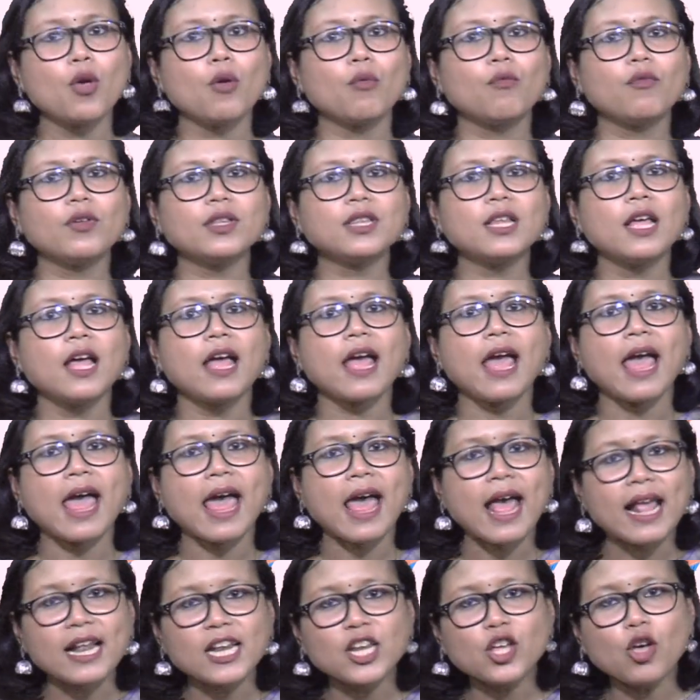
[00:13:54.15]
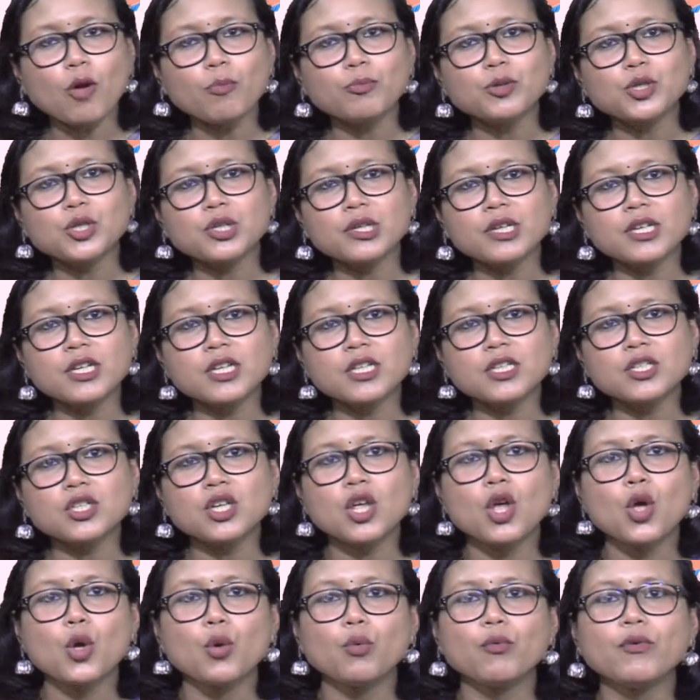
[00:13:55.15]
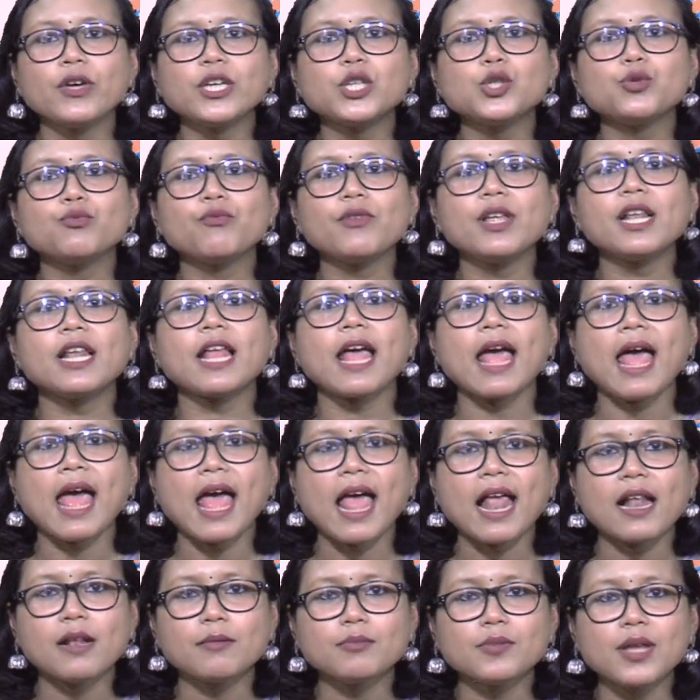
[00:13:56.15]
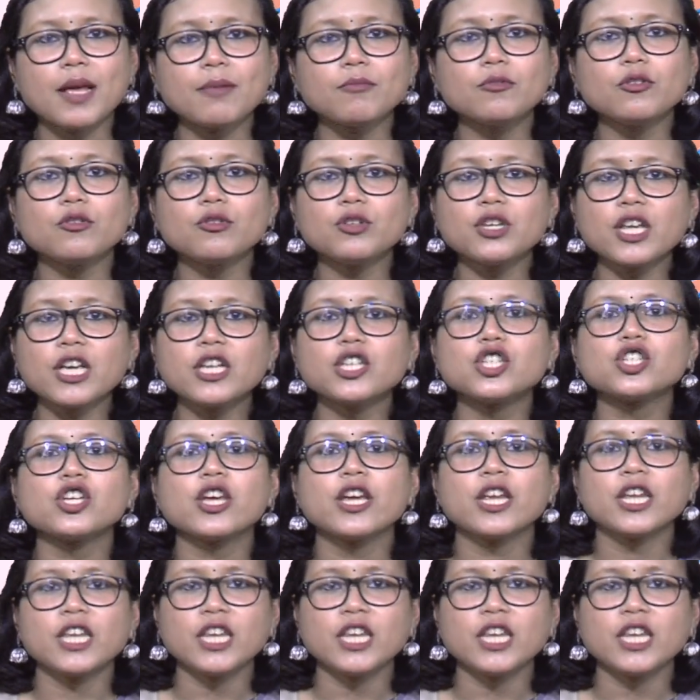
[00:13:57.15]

with healthy options which will help them to teach